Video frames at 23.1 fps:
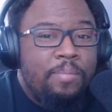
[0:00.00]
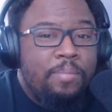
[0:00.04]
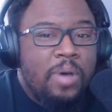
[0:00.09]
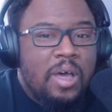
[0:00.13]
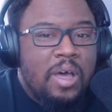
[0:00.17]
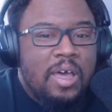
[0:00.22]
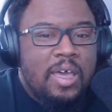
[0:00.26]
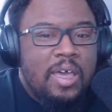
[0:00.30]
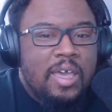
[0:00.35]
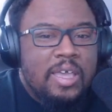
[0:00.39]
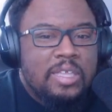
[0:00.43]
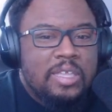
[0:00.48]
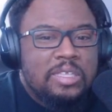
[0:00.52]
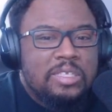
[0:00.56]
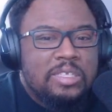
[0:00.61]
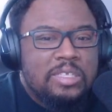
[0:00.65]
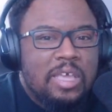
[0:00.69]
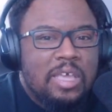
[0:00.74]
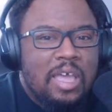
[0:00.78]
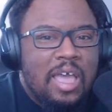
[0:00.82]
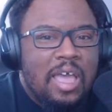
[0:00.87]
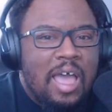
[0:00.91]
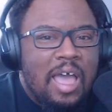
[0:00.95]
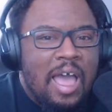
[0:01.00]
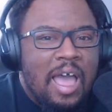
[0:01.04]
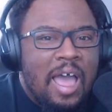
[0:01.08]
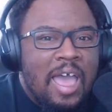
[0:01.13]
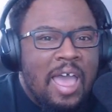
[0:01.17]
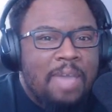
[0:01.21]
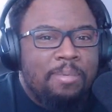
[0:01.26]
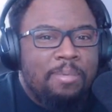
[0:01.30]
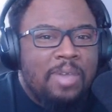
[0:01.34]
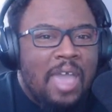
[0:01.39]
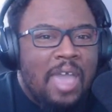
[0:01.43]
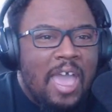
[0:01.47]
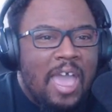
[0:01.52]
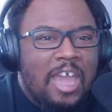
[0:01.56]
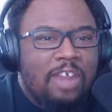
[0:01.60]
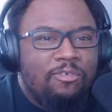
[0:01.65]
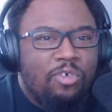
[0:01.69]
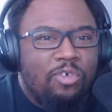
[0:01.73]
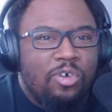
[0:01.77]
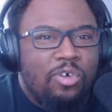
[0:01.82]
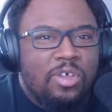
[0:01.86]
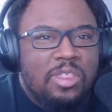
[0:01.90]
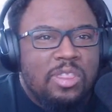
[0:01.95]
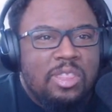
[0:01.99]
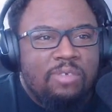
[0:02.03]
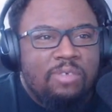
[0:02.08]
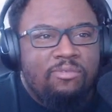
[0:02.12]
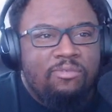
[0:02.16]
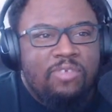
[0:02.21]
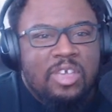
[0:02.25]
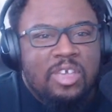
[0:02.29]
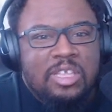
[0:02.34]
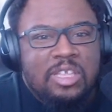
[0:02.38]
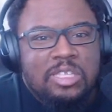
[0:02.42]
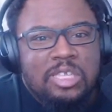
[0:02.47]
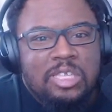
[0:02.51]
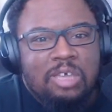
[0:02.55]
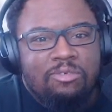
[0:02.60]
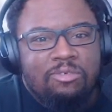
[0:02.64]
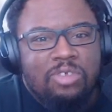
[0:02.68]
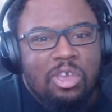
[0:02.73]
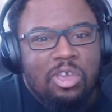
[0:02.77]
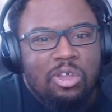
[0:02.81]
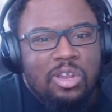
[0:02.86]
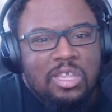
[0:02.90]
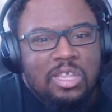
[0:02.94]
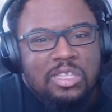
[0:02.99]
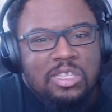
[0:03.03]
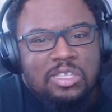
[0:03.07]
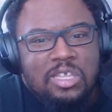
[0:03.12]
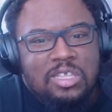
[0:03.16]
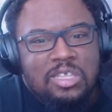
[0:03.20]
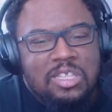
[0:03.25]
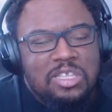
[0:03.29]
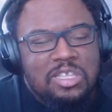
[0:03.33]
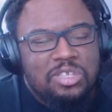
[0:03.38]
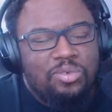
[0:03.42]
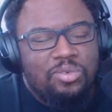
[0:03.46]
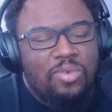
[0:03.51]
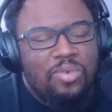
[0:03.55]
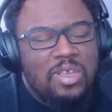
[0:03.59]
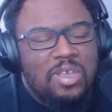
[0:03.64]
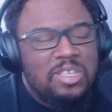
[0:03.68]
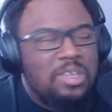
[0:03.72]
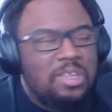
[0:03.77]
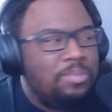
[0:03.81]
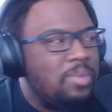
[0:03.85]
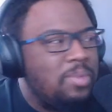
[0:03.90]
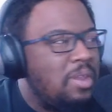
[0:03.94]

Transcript: but I'm kind of on the fence of yo, let's let, us create